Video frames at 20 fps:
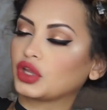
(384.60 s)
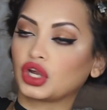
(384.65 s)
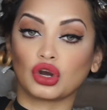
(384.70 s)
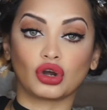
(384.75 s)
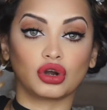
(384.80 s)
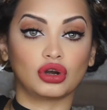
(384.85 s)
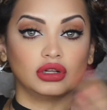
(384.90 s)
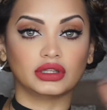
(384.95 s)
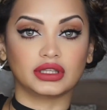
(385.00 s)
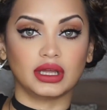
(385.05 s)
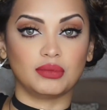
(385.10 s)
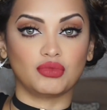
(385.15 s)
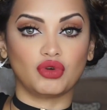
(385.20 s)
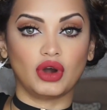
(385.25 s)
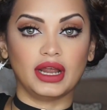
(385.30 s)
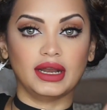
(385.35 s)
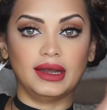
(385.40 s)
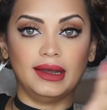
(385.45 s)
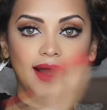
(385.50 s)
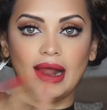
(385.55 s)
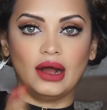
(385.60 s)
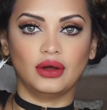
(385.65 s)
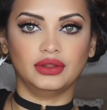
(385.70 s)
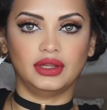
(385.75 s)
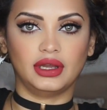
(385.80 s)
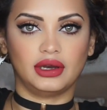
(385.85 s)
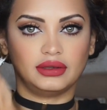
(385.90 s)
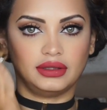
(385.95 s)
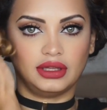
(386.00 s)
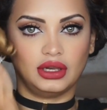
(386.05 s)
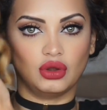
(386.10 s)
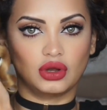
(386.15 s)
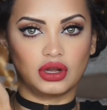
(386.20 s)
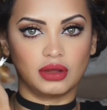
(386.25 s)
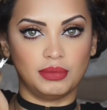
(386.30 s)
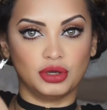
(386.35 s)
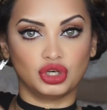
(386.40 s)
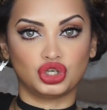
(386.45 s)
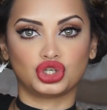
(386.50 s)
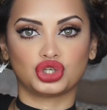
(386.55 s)
curled them right now, they look
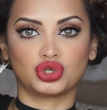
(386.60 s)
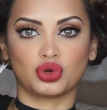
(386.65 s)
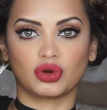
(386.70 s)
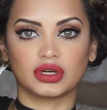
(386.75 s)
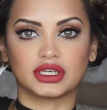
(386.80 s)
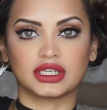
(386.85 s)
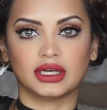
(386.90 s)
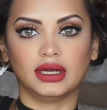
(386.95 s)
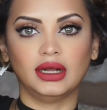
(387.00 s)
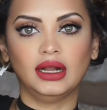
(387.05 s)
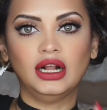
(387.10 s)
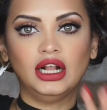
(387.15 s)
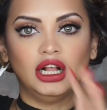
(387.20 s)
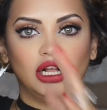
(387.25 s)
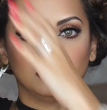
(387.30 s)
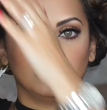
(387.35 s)
a bit shorter.